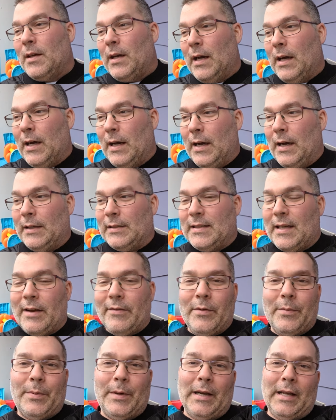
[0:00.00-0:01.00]
Uh, to
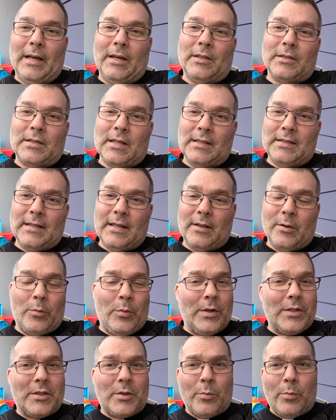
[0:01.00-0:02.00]
everybody else, I say the
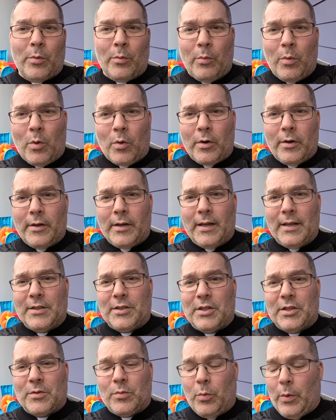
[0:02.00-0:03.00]
risk of reward is
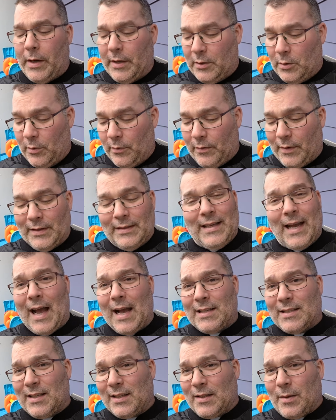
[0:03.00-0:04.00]
just way too
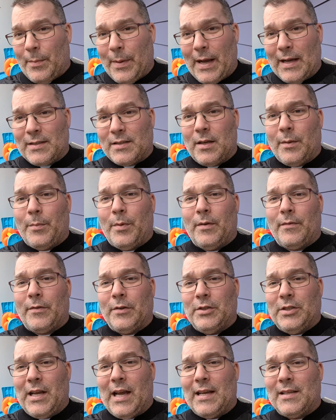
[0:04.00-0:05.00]
fantastic to pass up on for
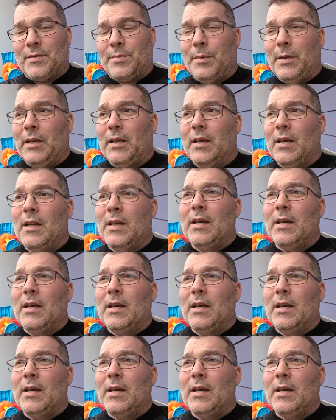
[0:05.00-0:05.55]
Jasmy.